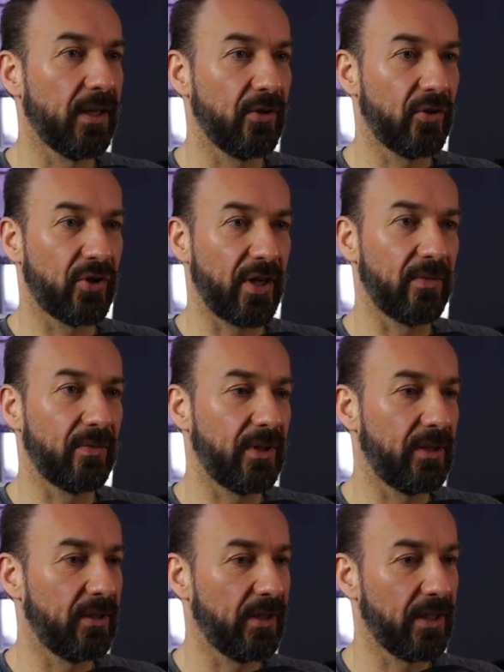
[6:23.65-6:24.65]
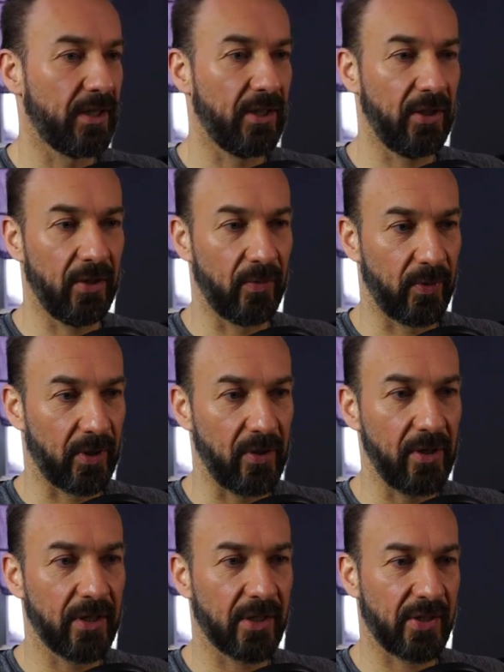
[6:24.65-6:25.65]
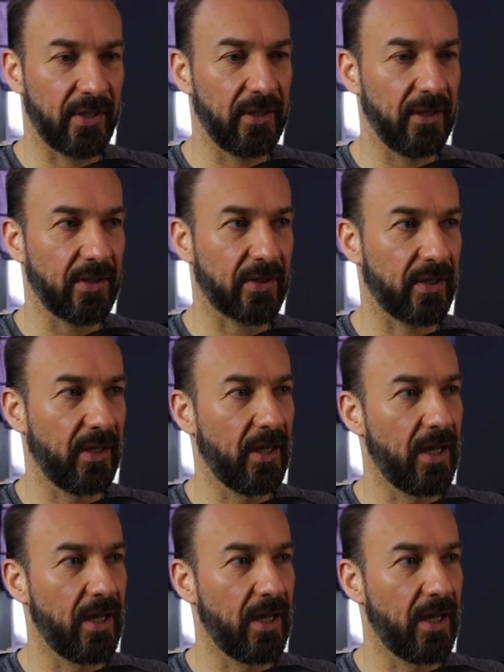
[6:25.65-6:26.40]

general, your recording settings,